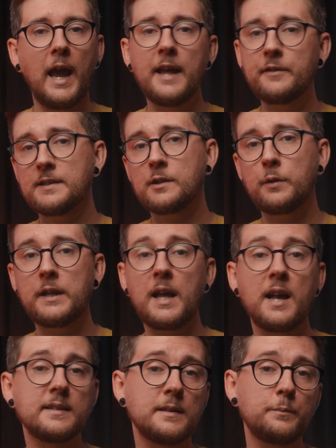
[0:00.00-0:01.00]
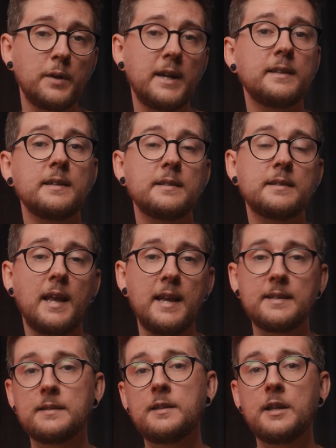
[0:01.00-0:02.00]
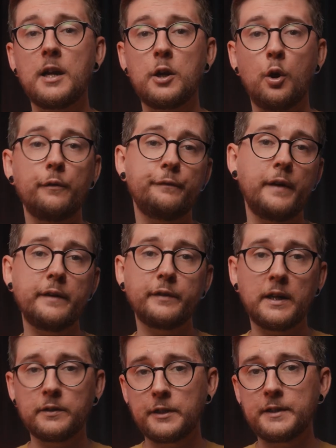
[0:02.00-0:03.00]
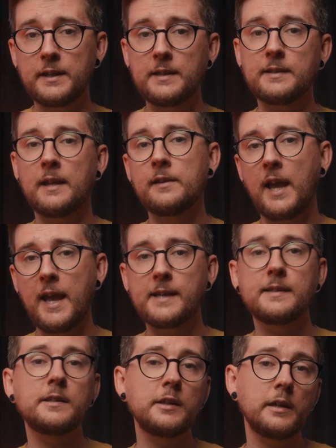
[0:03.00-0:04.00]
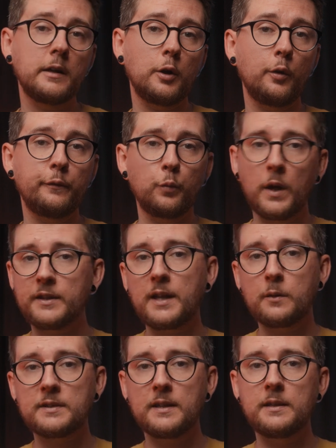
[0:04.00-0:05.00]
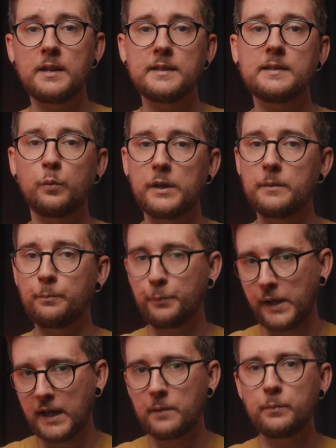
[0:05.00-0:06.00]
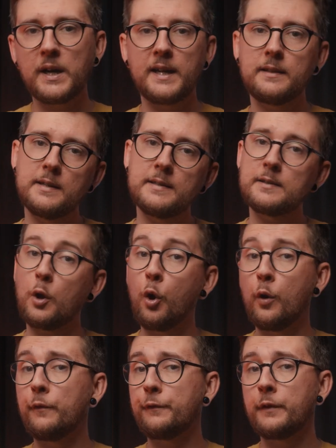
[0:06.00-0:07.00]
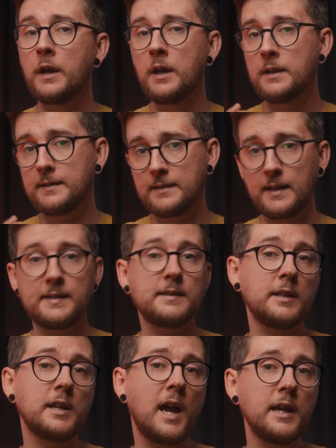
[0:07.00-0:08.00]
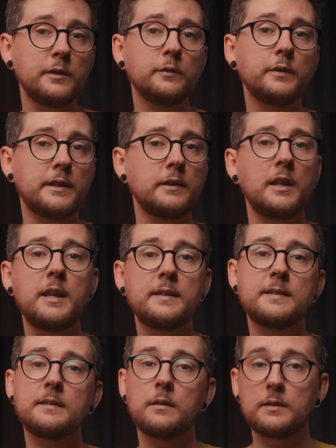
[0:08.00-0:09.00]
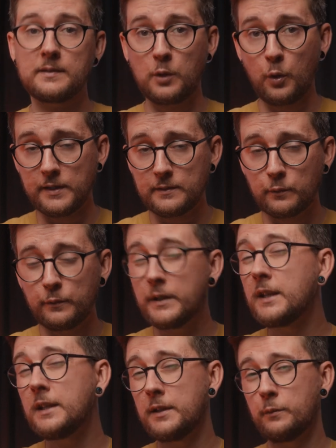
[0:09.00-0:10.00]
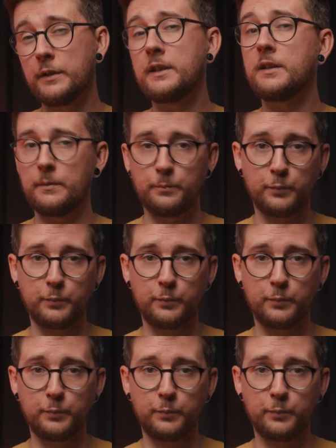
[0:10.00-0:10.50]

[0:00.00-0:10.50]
And the screen has a brightness SDR of 500 nits and XDR of 1000 nits with peak brightness of 1600 nits, so it's really